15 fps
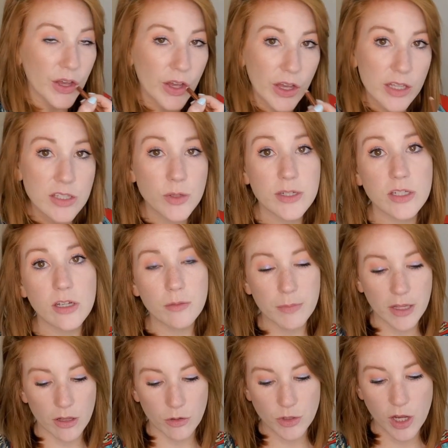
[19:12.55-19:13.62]
And so I took
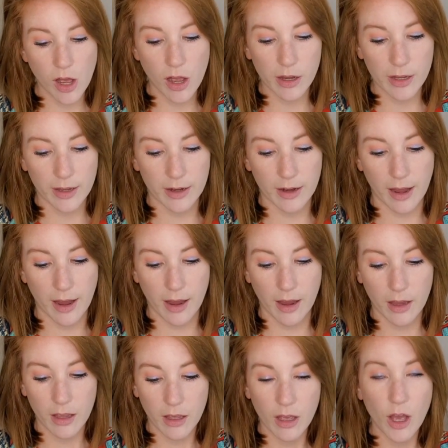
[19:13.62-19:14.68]
Pillow Talk and I
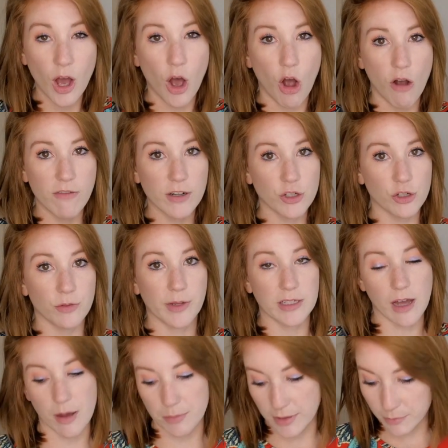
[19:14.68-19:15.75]
overdrew my
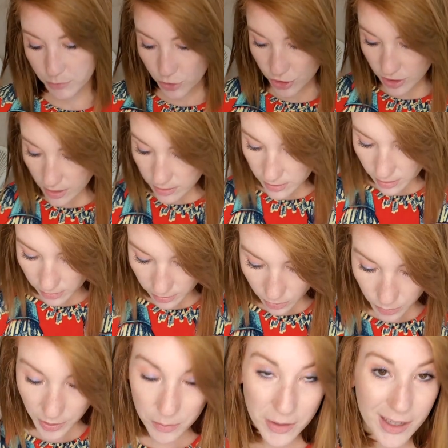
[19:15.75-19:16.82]
top lip just a little
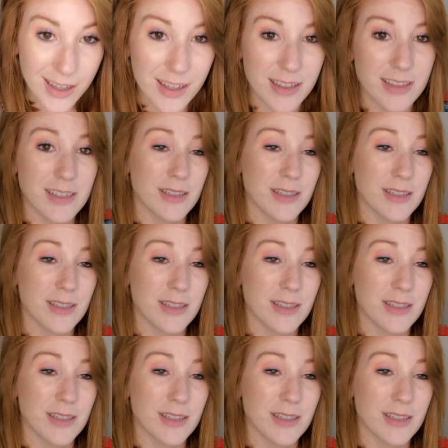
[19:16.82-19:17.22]
bit because